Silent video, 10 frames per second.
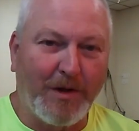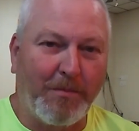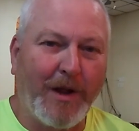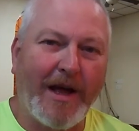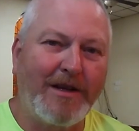where the
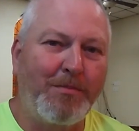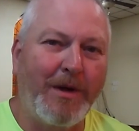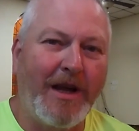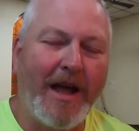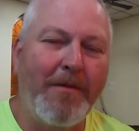place
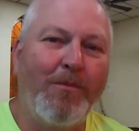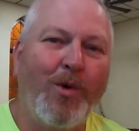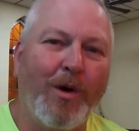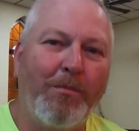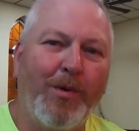became
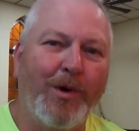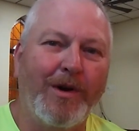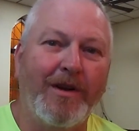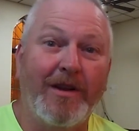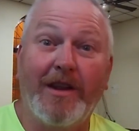more
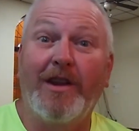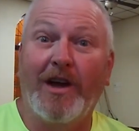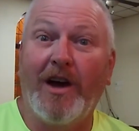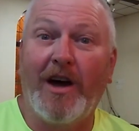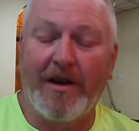important than
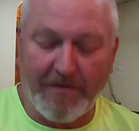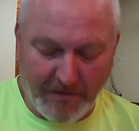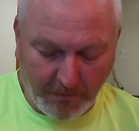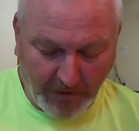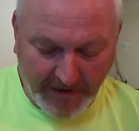the God of
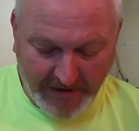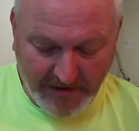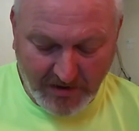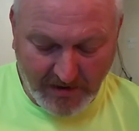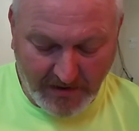the
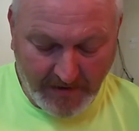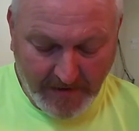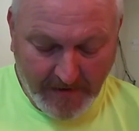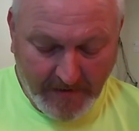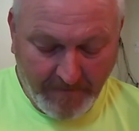place, and,
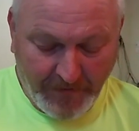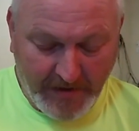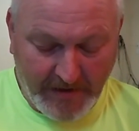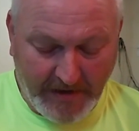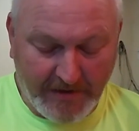
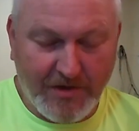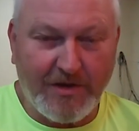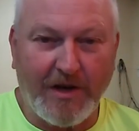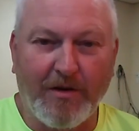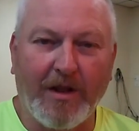and that's
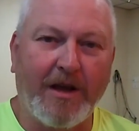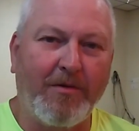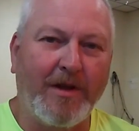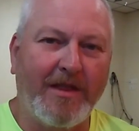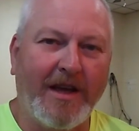generally
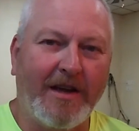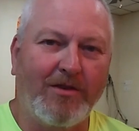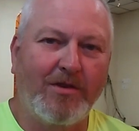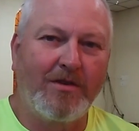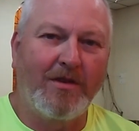when
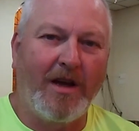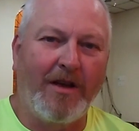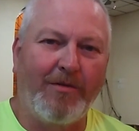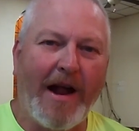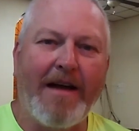things
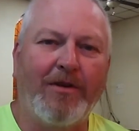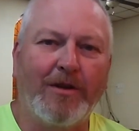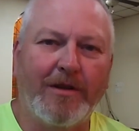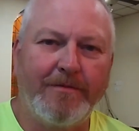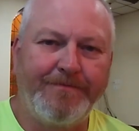
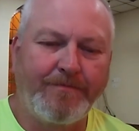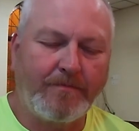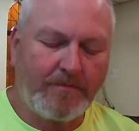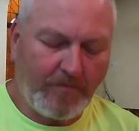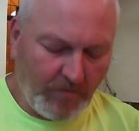unraveled.
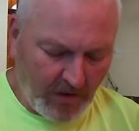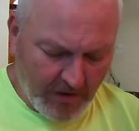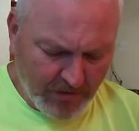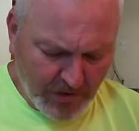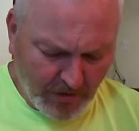
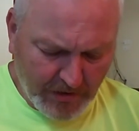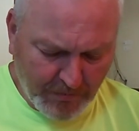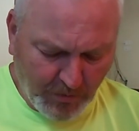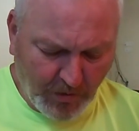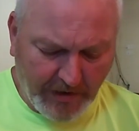And so
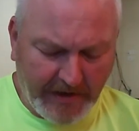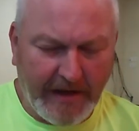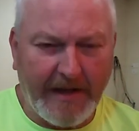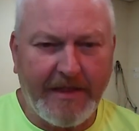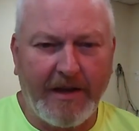this
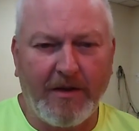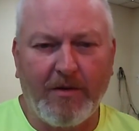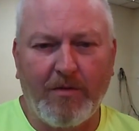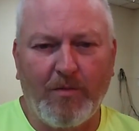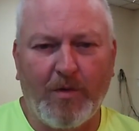morning, I think
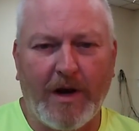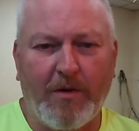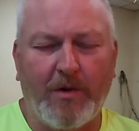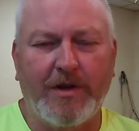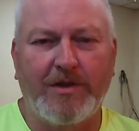what I
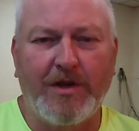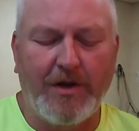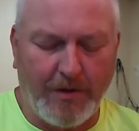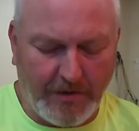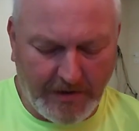want us to
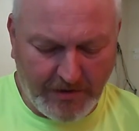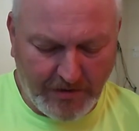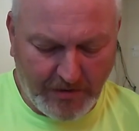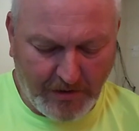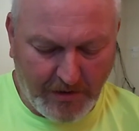do, and this
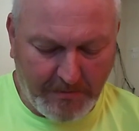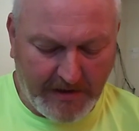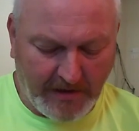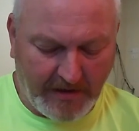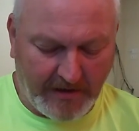is going to
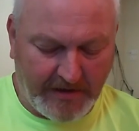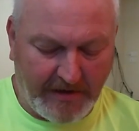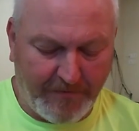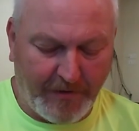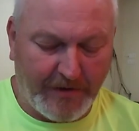be a little
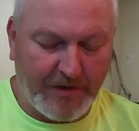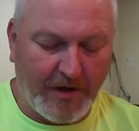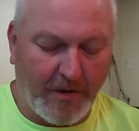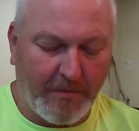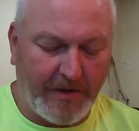different
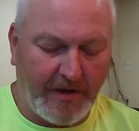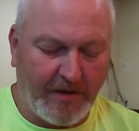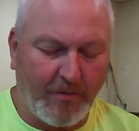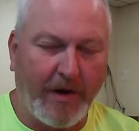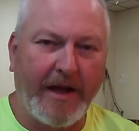sermon
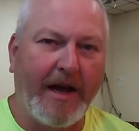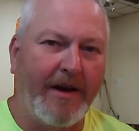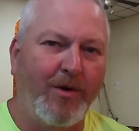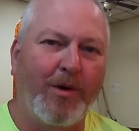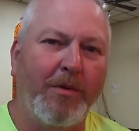than the way
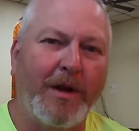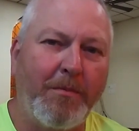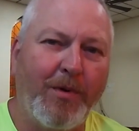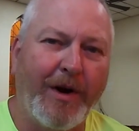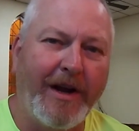I normally
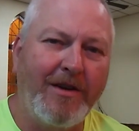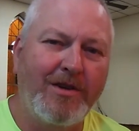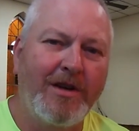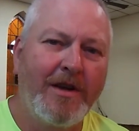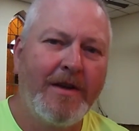
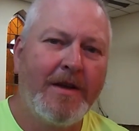preach,